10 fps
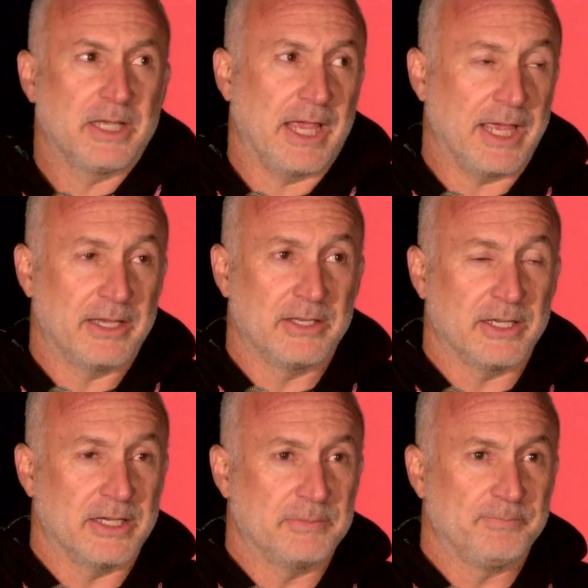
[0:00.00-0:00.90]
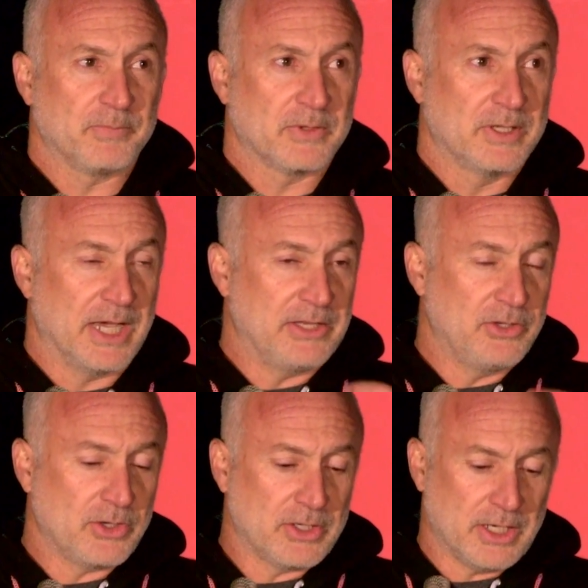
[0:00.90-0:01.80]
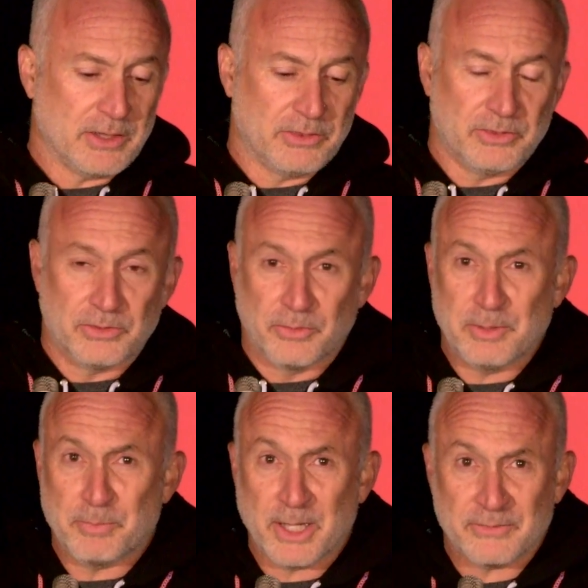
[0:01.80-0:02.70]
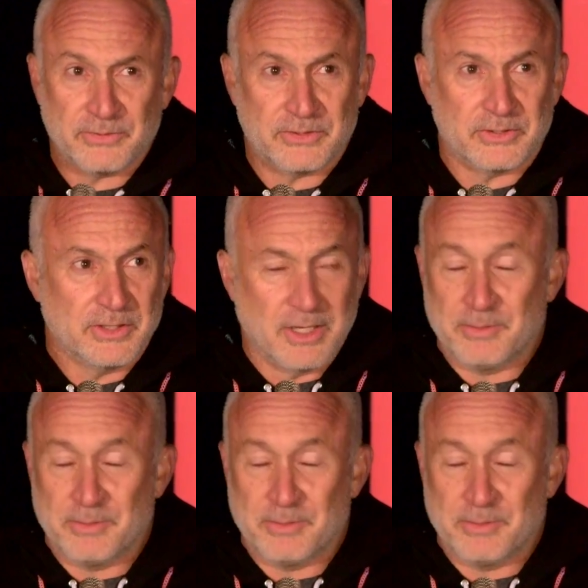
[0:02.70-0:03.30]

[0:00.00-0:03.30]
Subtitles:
And I took 7 puffs